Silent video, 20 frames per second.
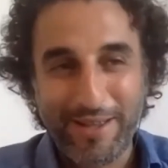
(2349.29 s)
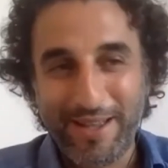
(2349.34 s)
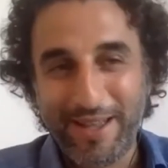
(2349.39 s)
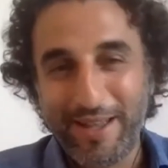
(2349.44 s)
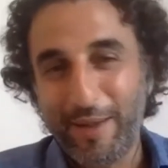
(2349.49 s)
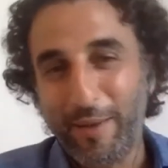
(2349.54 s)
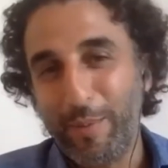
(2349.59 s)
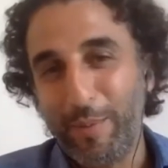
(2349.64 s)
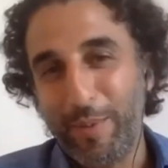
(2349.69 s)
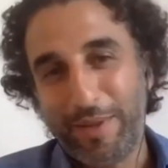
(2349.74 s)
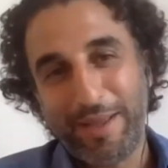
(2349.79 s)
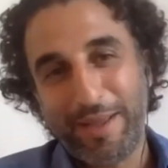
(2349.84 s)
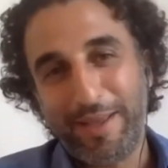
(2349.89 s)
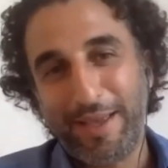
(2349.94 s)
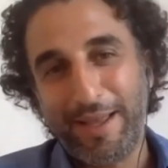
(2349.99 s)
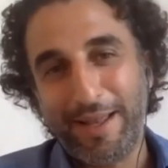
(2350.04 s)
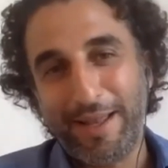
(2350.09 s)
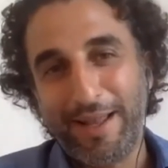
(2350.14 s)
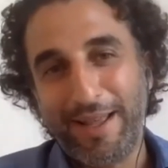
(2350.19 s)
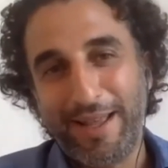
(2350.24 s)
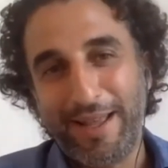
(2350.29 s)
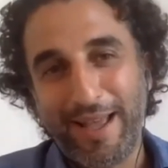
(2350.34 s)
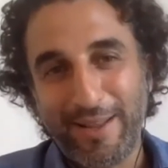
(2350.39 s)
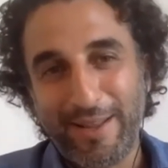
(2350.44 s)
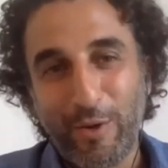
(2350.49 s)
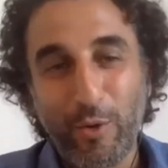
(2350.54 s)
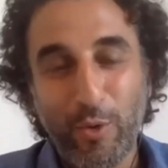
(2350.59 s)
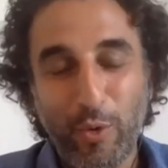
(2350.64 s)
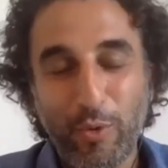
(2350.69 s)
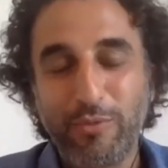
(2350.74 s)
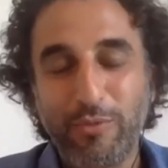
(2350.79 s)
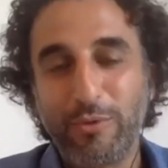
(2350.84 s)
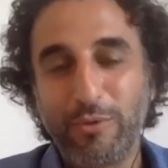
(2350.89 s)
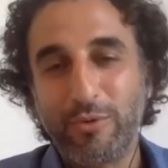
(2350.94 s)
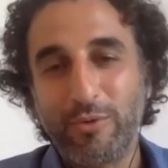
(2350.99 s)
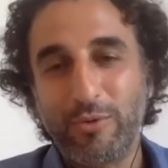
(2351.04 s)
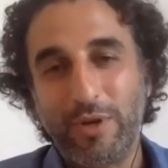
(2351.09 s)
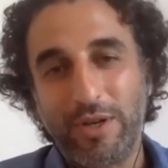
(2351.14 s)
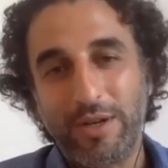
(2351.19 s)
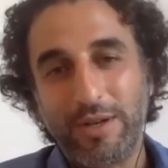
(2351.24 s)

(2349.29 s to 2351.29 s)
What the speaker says: But again, I don't know for sure.